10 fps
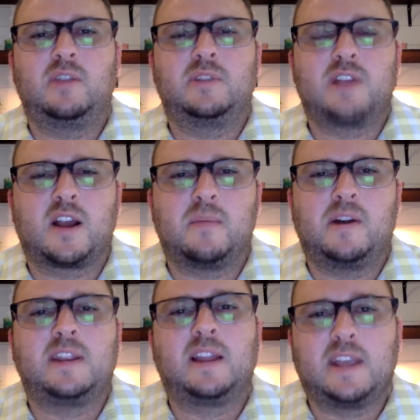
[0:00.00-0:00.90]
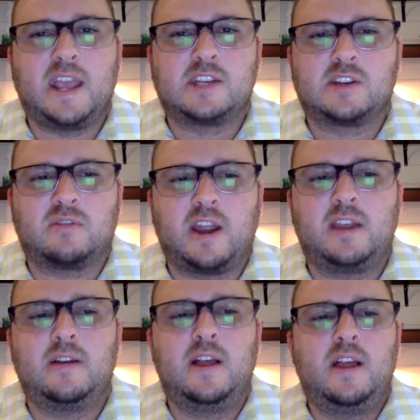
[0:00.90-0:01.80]
We talk about delegation,
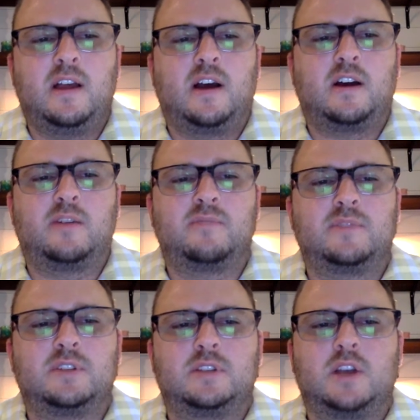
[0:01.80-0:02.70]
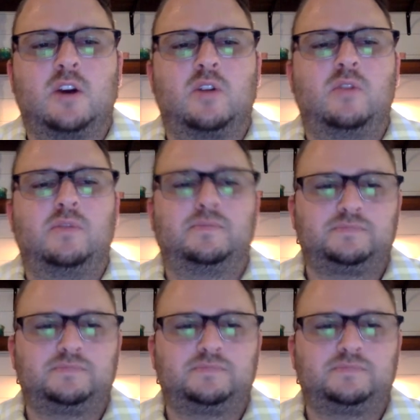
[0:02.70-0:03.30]
right? So